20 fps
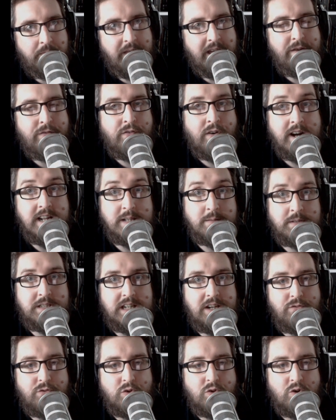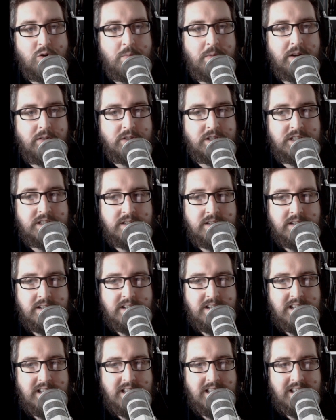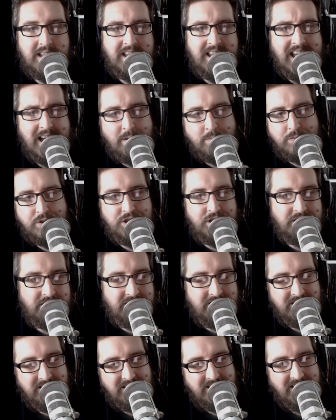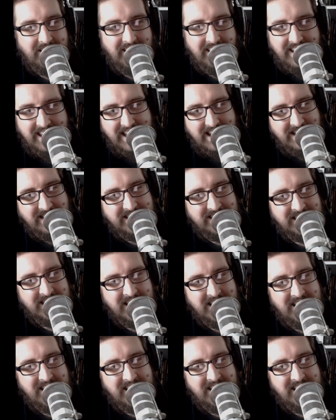find themselves almost captured, I guess,